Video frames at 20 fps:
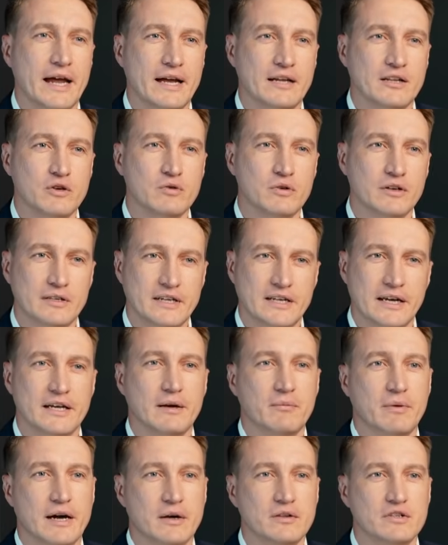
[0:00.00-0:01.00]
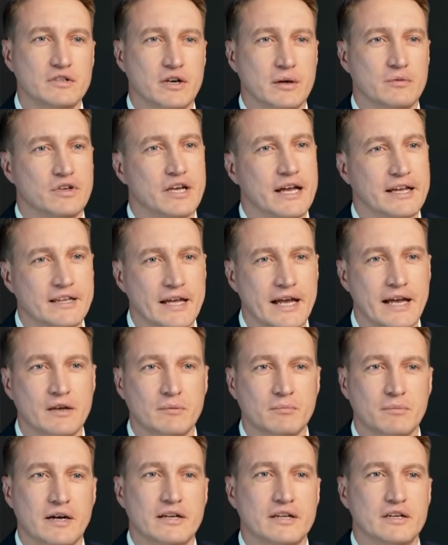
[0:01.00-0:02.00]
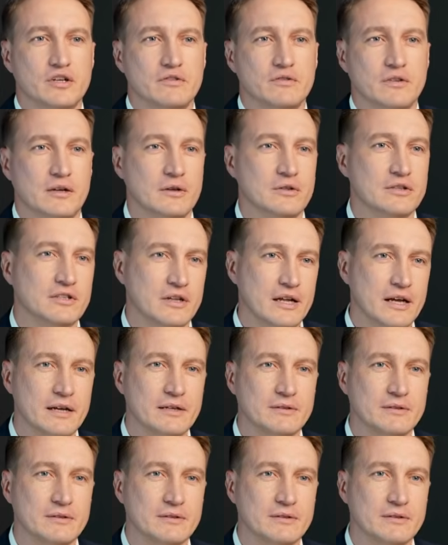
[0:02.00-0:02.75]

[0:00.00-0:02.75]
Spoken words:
entering the email subject and message fields.